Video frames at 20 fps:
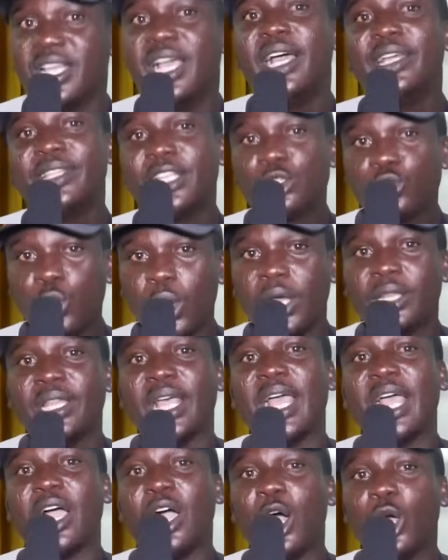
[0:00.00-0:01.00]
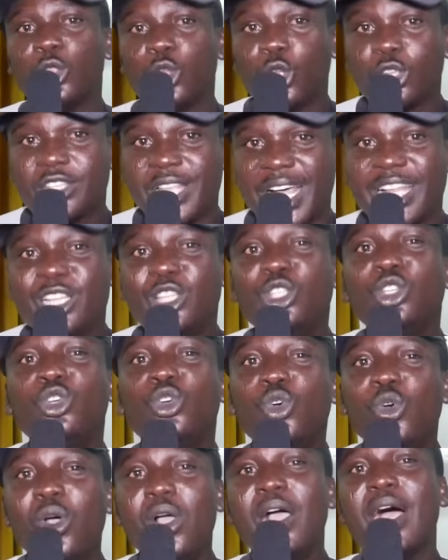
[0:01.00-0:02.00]
This one, another
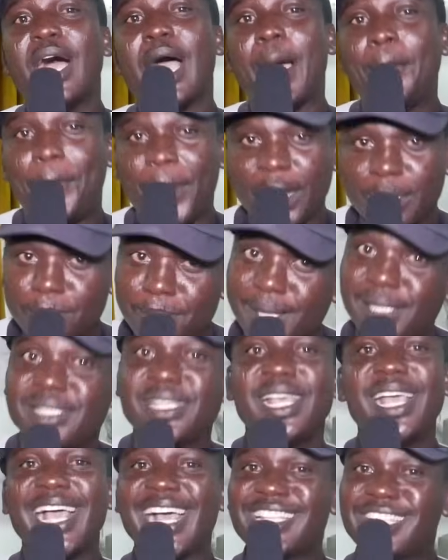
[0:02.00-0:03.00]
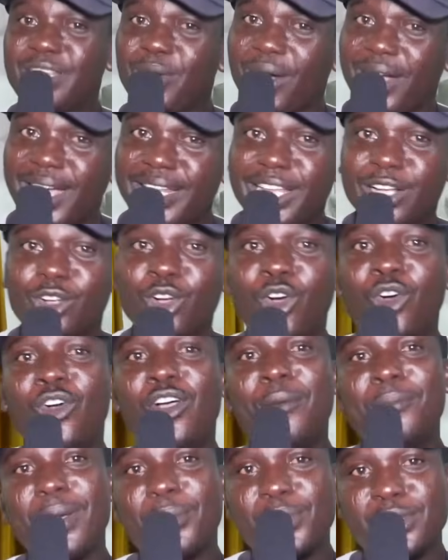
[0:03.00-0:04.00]
new apartment. I see the work they go.
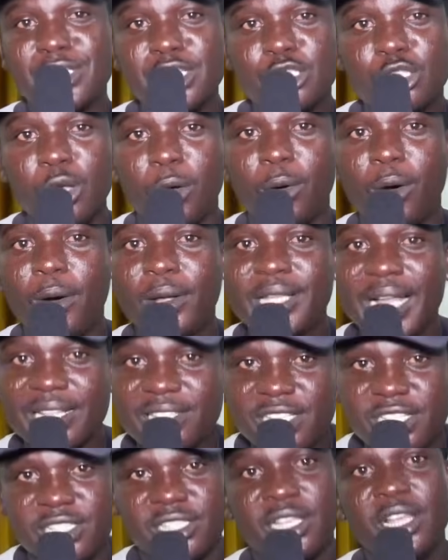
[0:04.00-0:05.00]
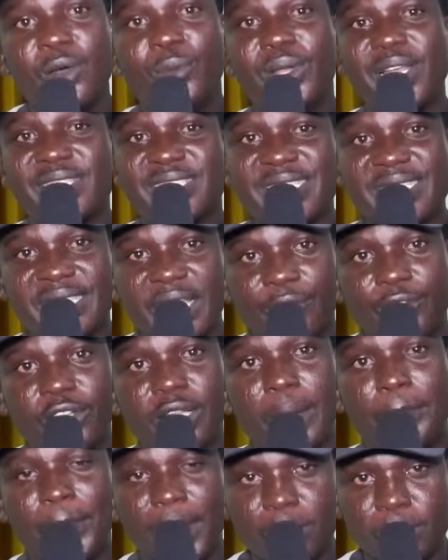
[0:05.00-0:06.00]
Maybe we see some other things we they see get for the
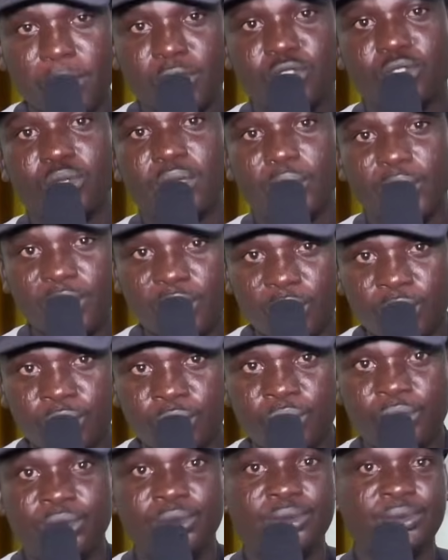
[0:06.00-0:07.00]
apartment. Now, I don't know.